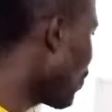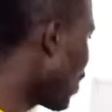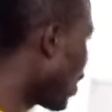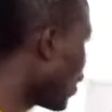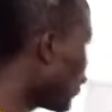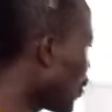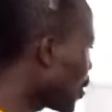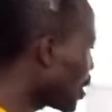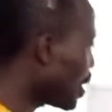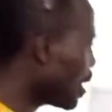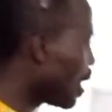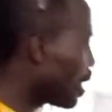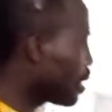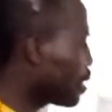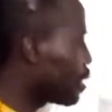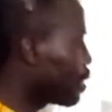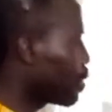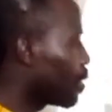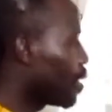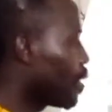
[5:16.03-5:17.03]
we are looking at
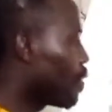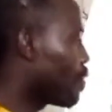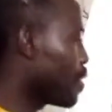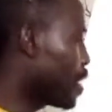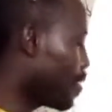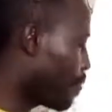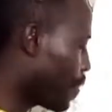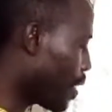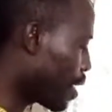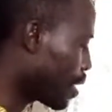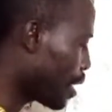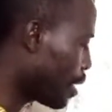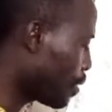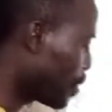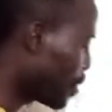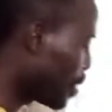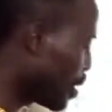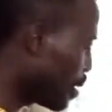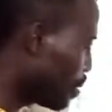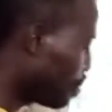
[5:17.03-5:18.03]
the factor
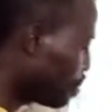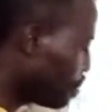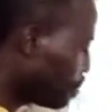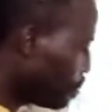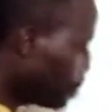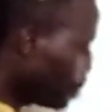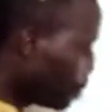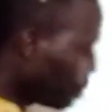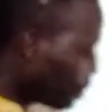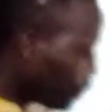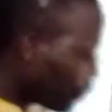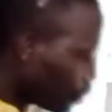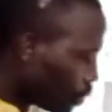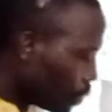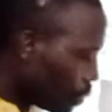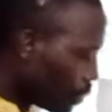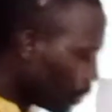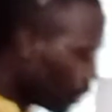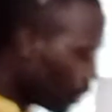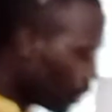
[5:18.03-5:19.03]
tree.
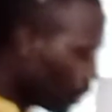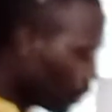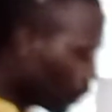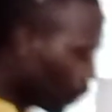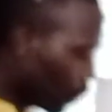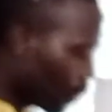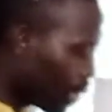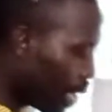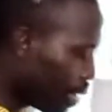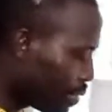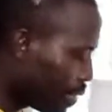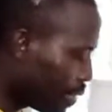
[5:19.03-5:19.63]
So we have